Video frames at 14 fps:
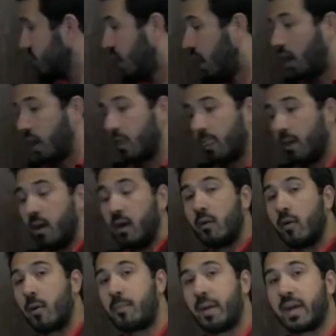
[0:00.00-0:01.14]
All right,
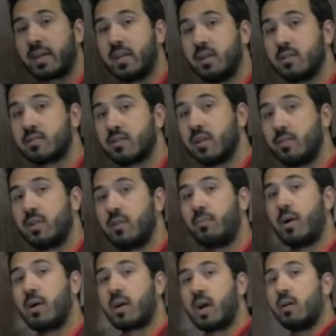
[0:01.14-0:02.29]
right back here is going to be the
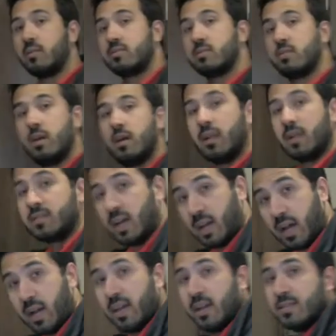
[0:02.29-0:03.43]
bunkhouse. Let's head
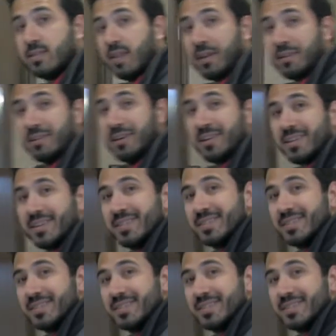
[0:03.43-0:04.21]
on in and take a look.